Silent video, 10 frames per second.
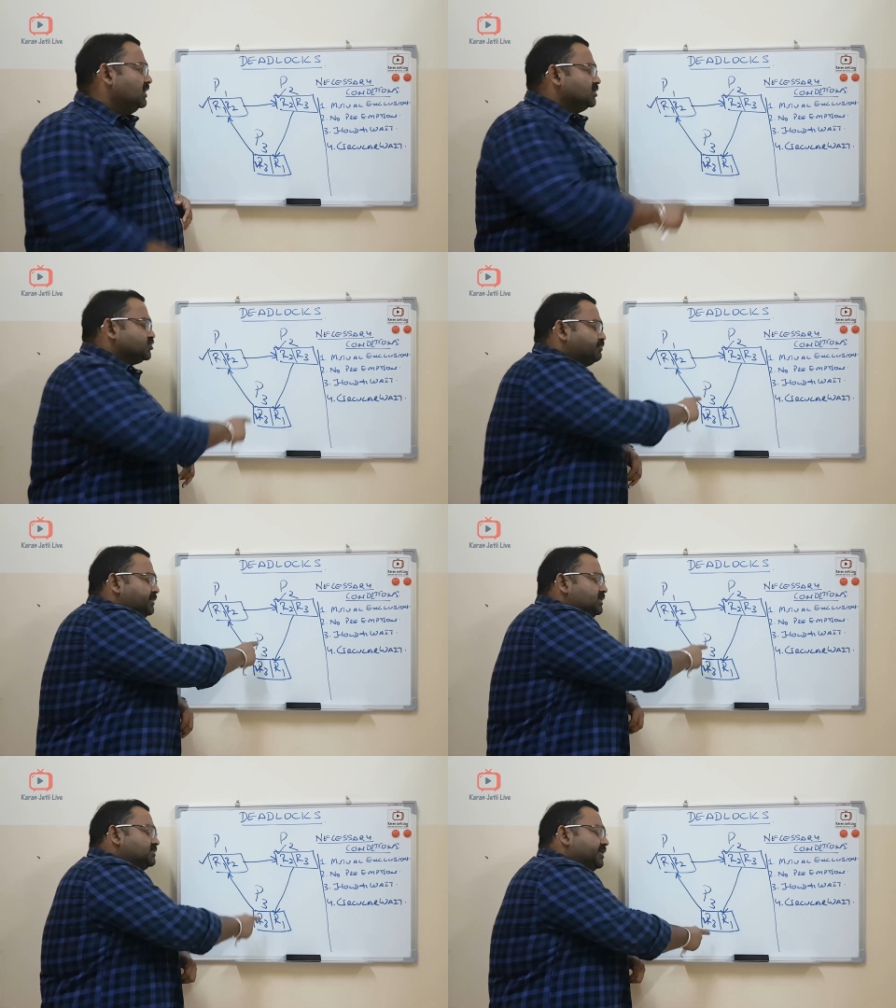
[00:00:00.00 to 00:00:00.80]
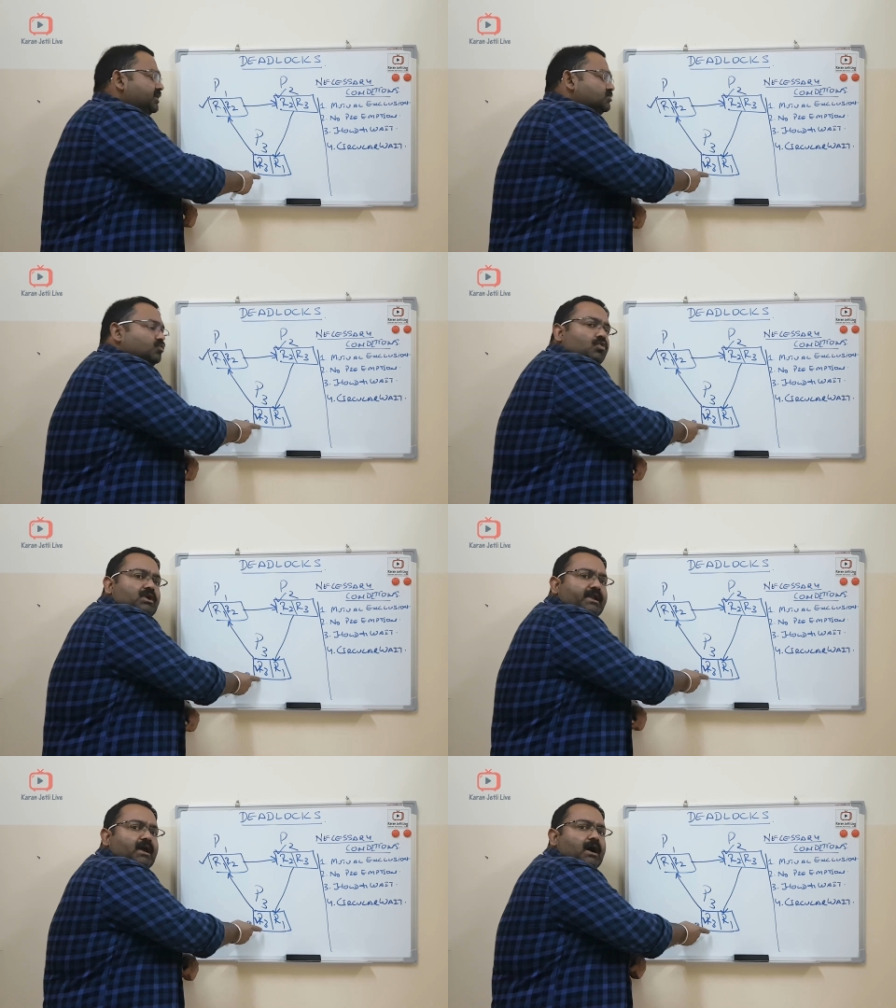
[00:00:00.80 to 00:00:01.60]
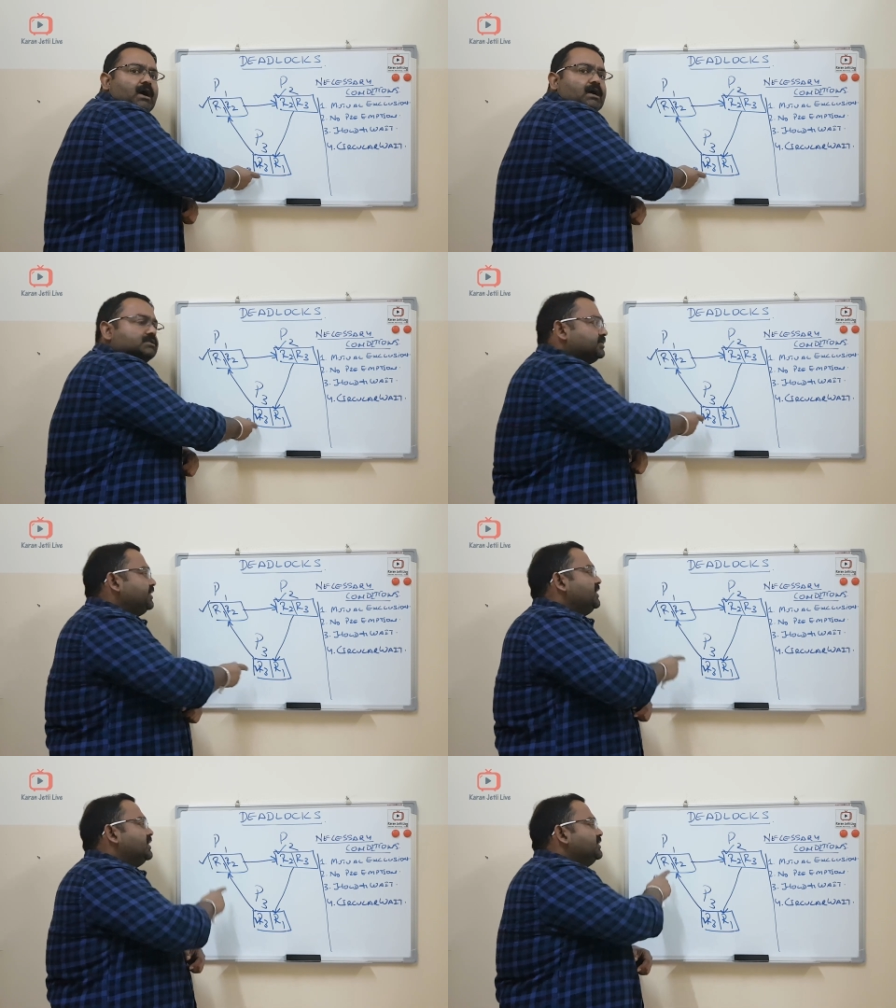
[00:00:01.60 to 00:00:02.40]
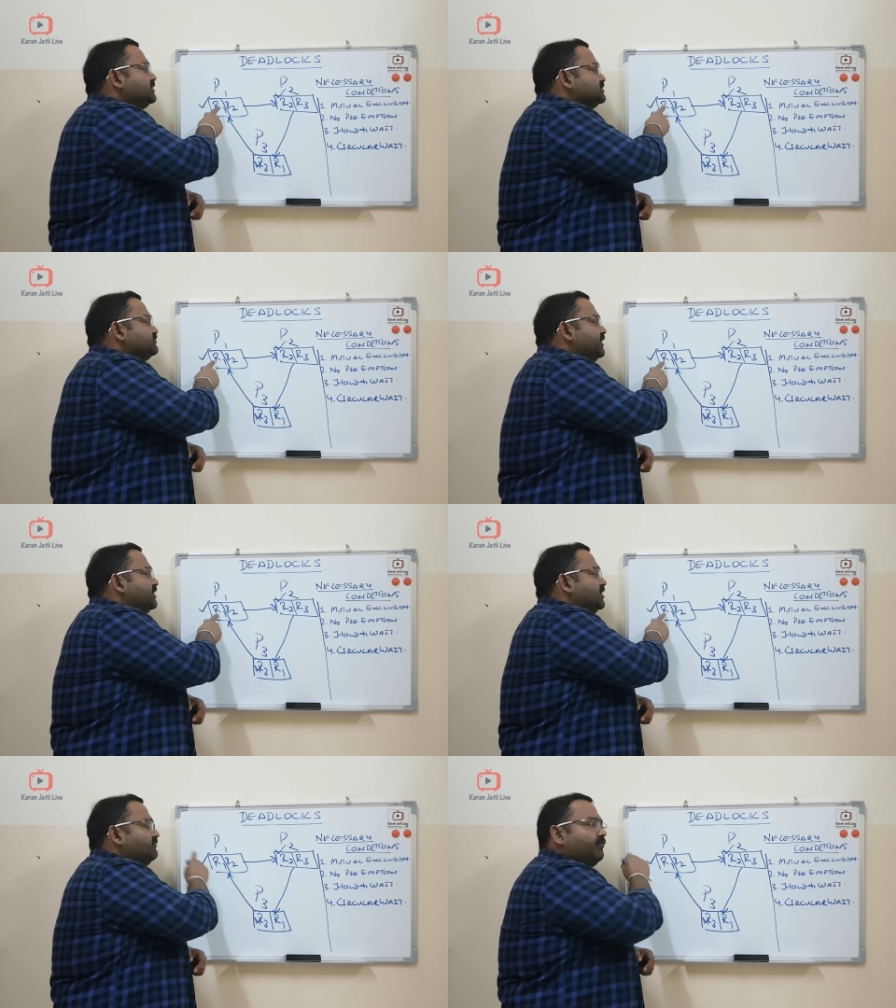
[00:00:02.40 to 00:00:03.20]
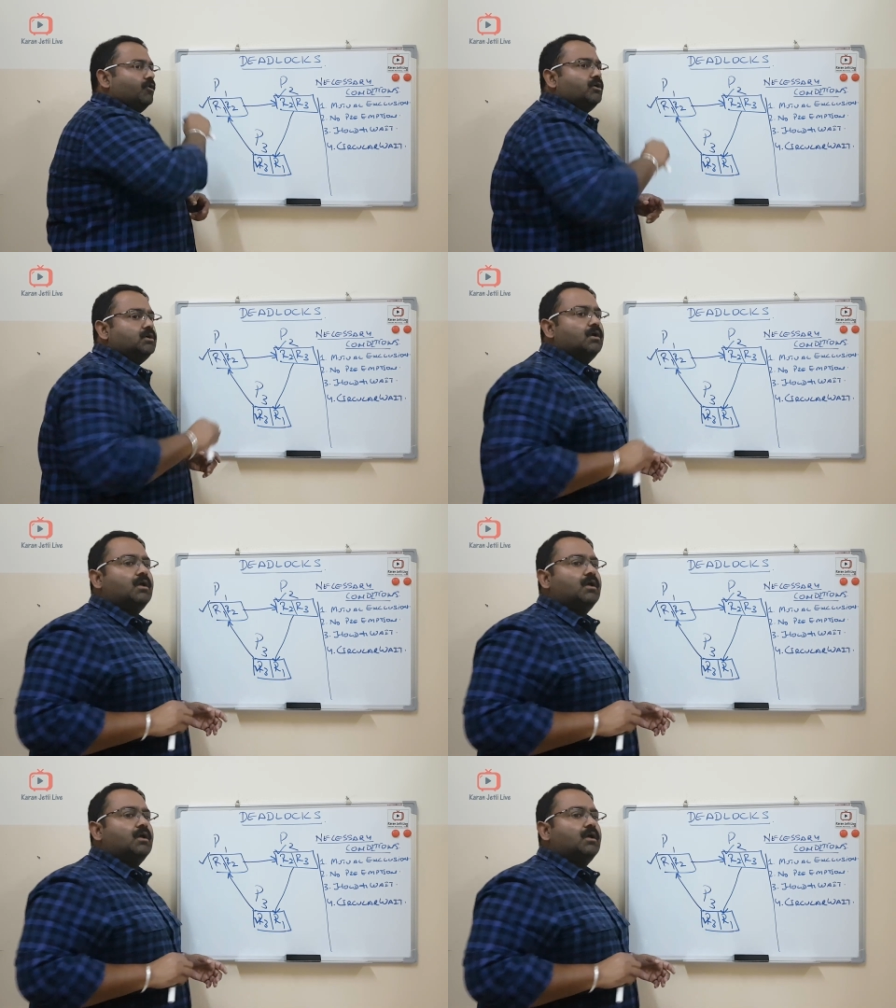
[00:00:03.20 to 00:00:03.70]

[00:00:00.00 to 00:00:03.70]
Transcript: So P3 is holding R3 and it is waiting for